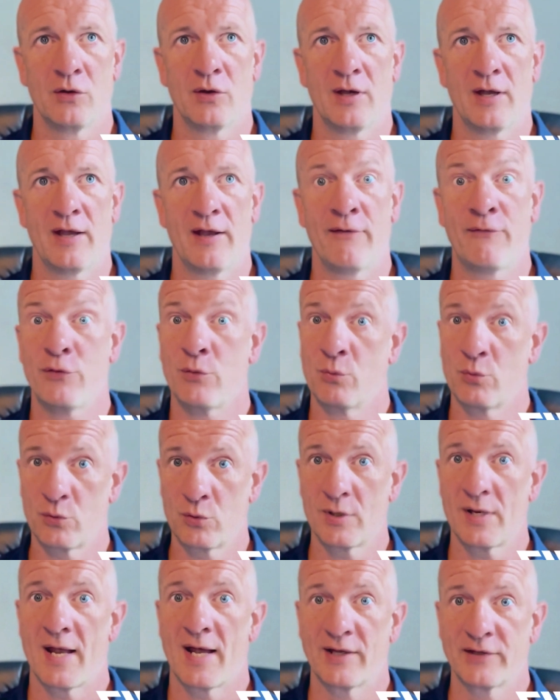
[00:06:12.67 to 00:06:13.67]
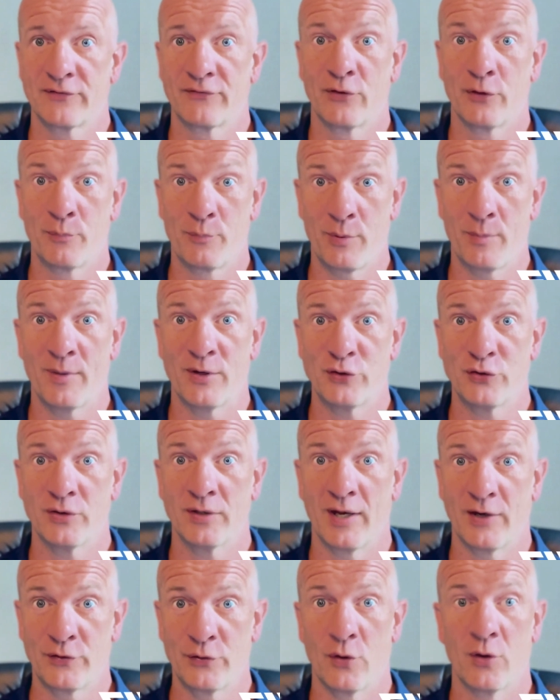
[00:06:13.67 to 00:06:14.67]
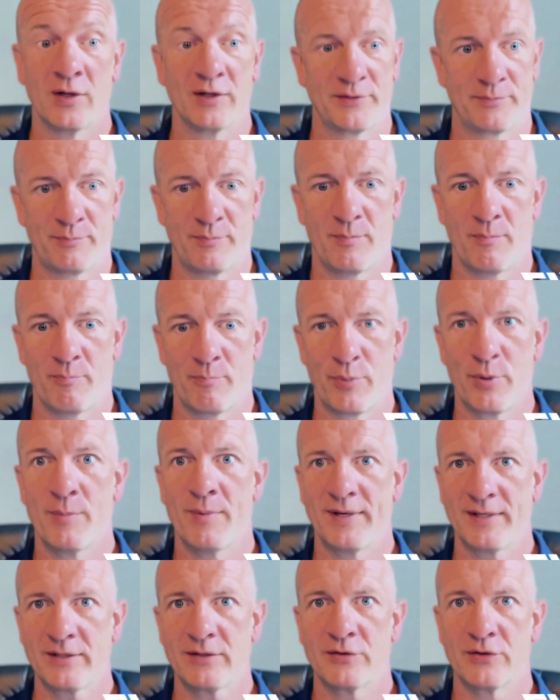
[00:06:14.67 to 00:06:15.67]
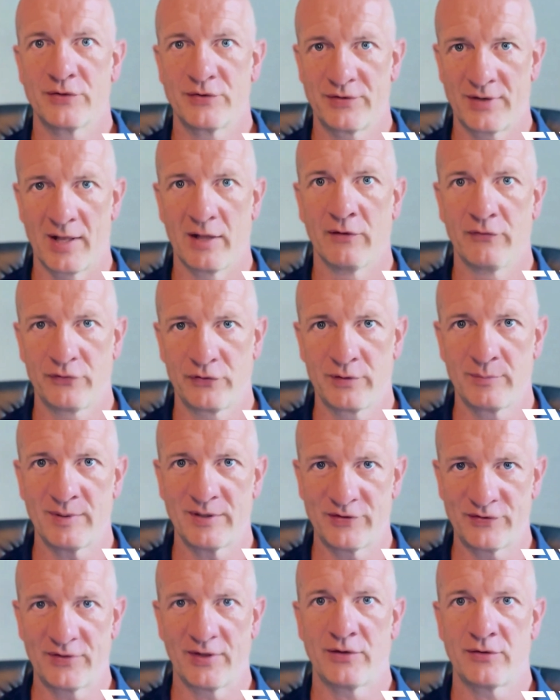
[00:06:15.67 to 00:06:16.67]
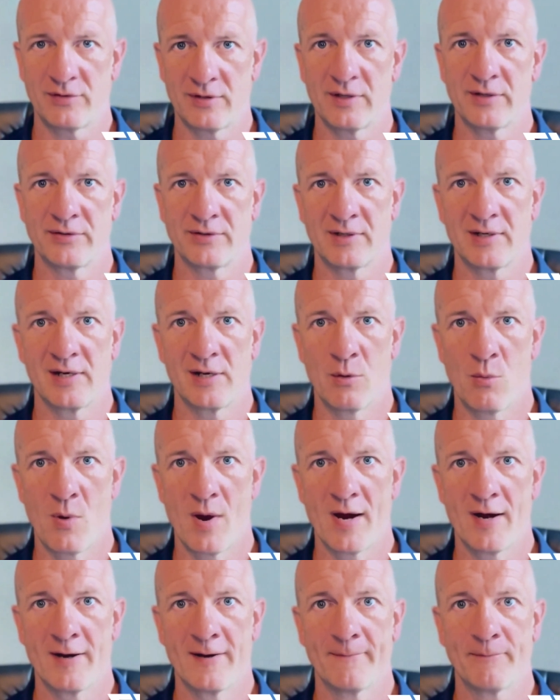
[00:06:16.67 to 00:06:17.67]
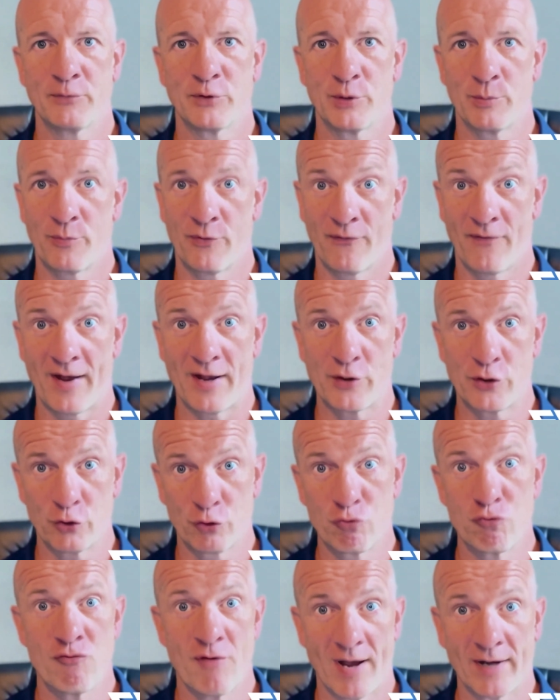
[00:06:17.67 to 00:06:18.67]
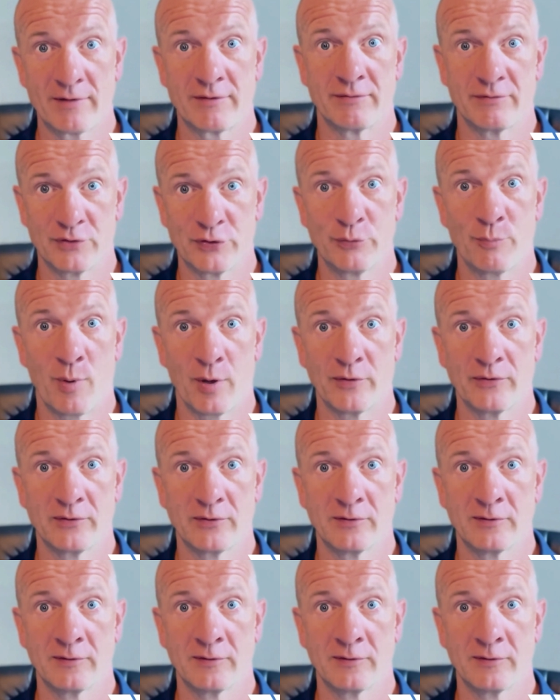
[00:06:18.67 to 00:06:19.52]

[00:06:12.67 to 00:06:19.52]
if you were going to ask for permission at all, it's permitting yourself to be situationally aware to provide the correct response.